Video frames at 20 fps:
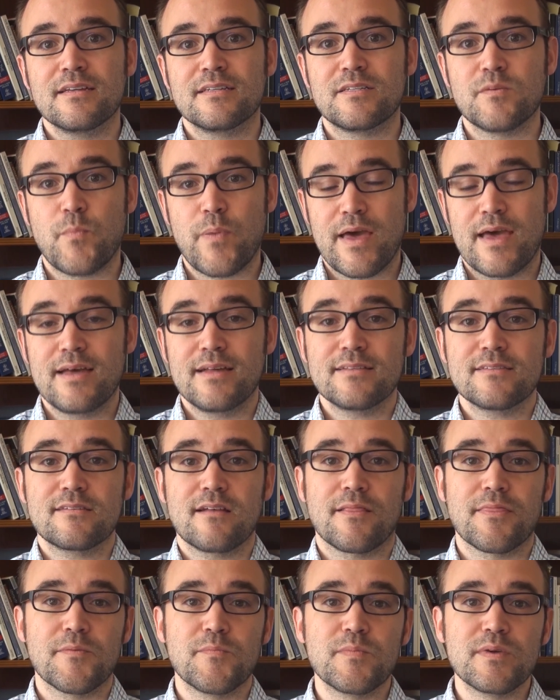depends
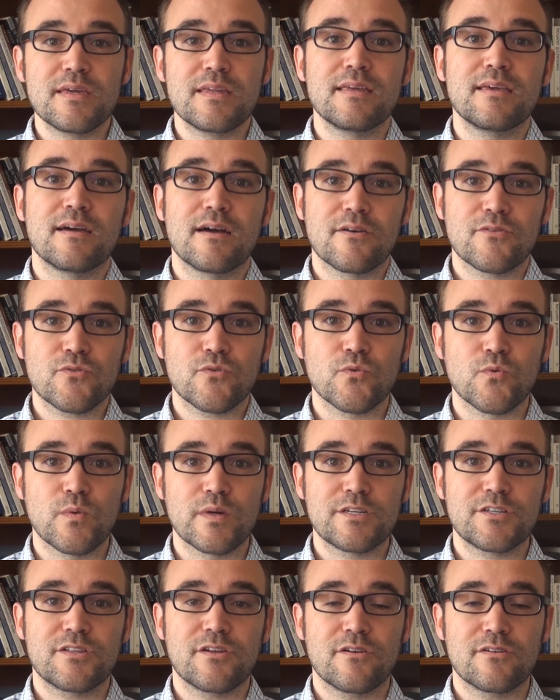on the media through
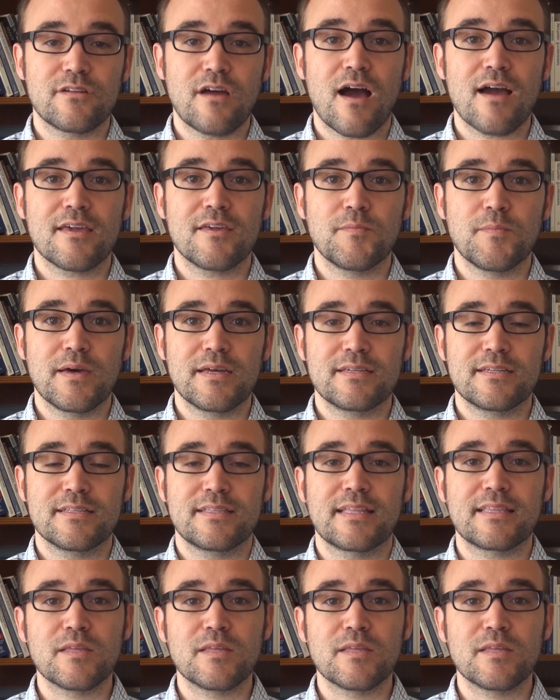which they're documented,